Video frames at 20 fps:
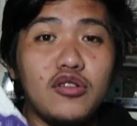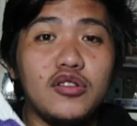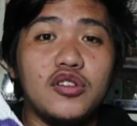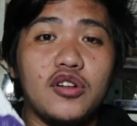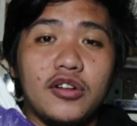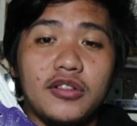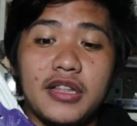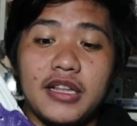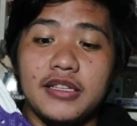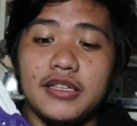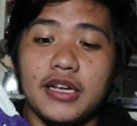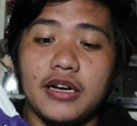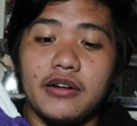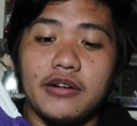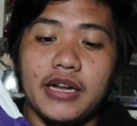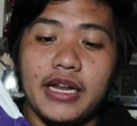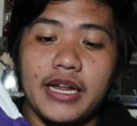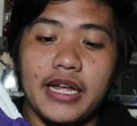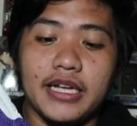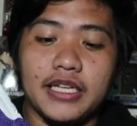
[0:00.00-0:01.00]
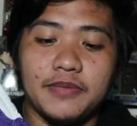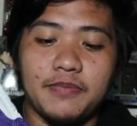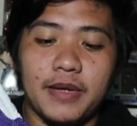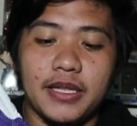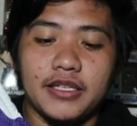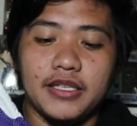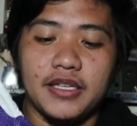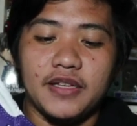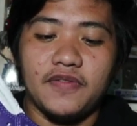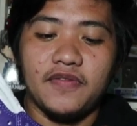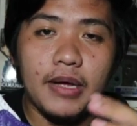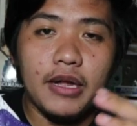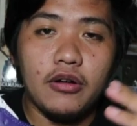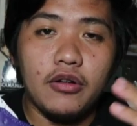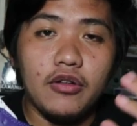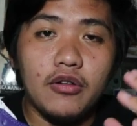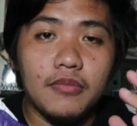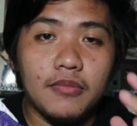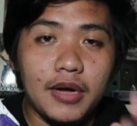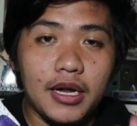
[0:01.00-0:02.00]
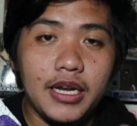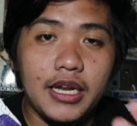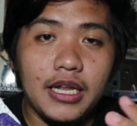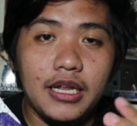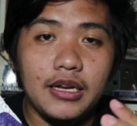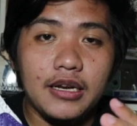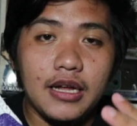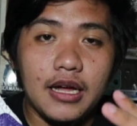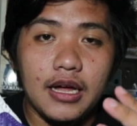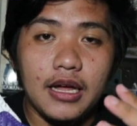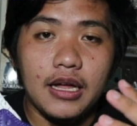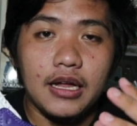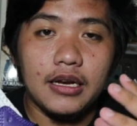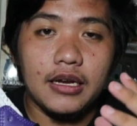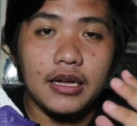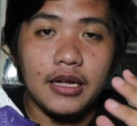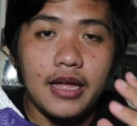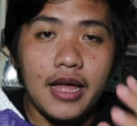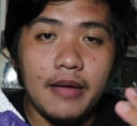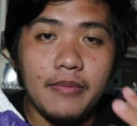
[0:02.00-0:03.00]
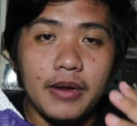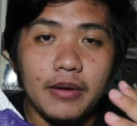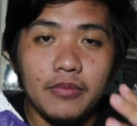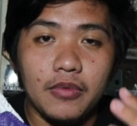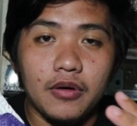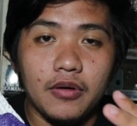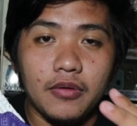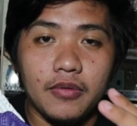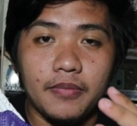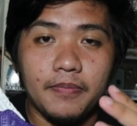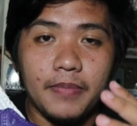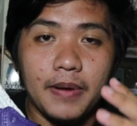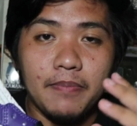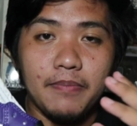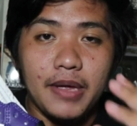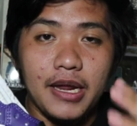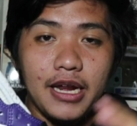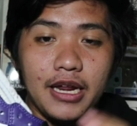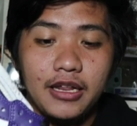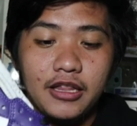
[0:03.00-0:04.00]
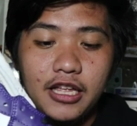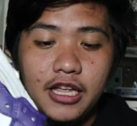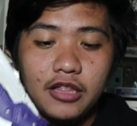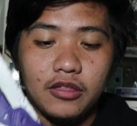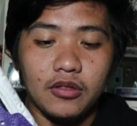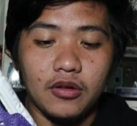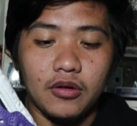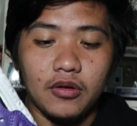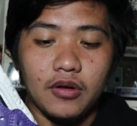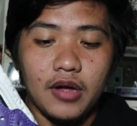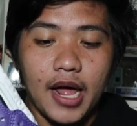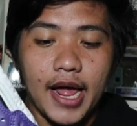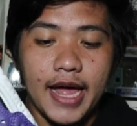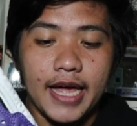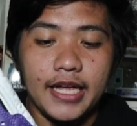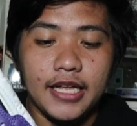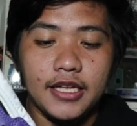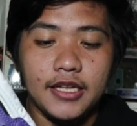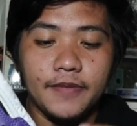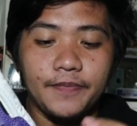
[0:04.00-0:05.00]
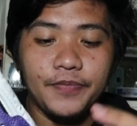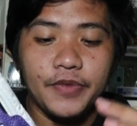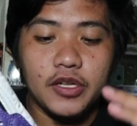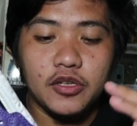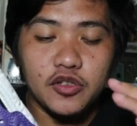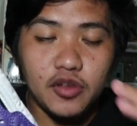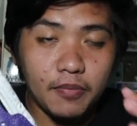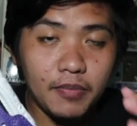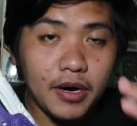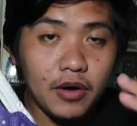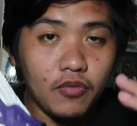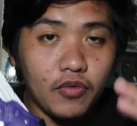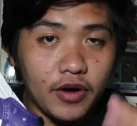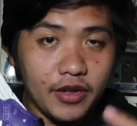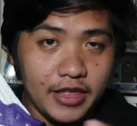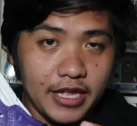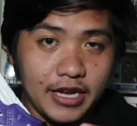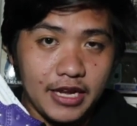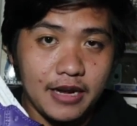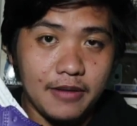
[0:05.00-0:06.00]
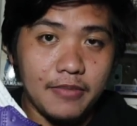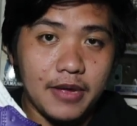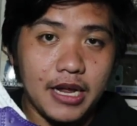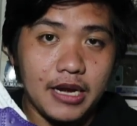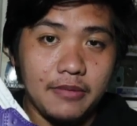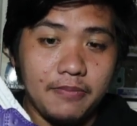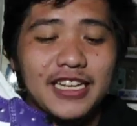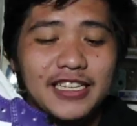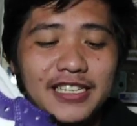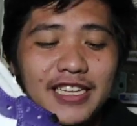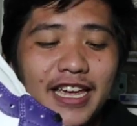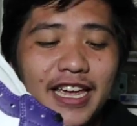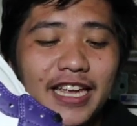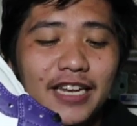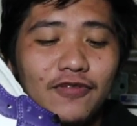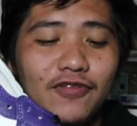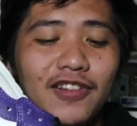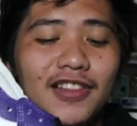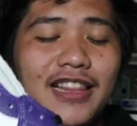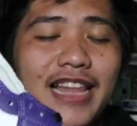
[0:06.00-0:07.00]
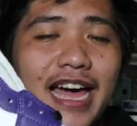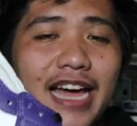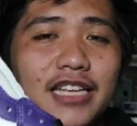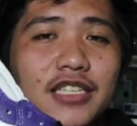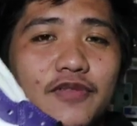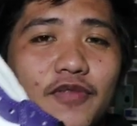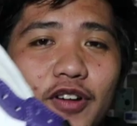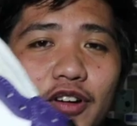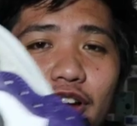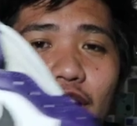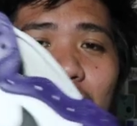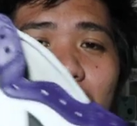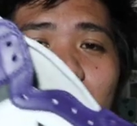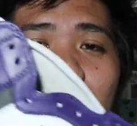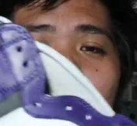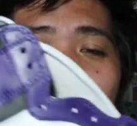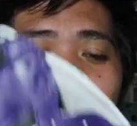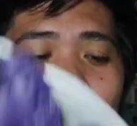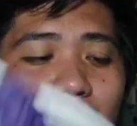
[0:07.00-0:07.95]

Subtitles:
know Jordans are really expensive. Pero yung money na nagamit mo pambili dito ay sobrang worth it naman kasi it will last for couple